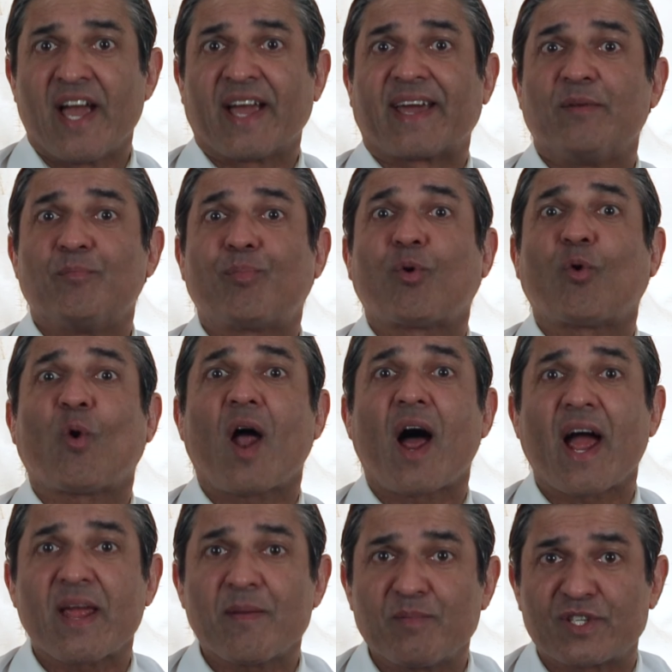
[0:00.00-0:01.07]
can
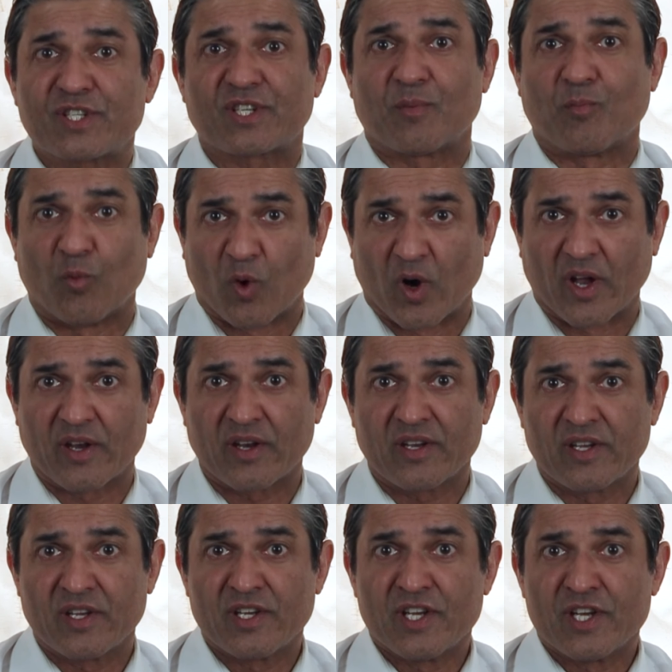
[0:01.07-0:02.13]
prime someone